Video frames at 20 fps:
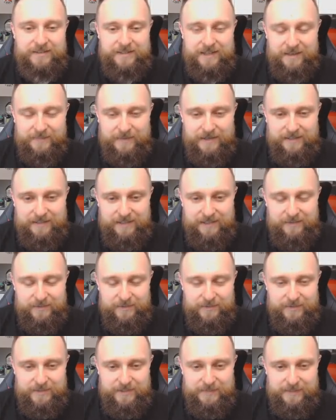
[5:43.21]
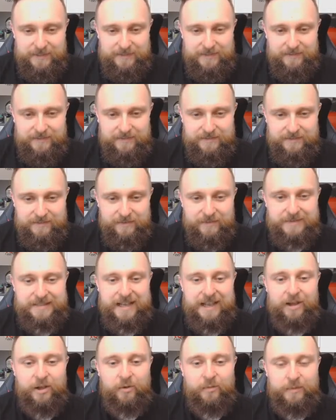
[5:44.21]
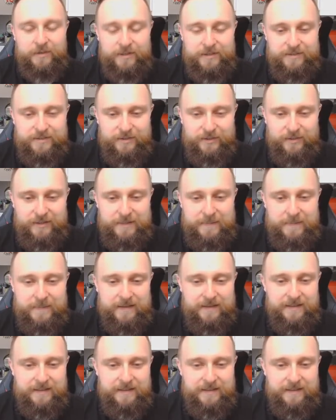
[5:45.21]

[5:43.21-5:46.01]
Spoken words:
Is that Max Aarons? Was it Max Aarons? Oh, it's Albert. Sorry.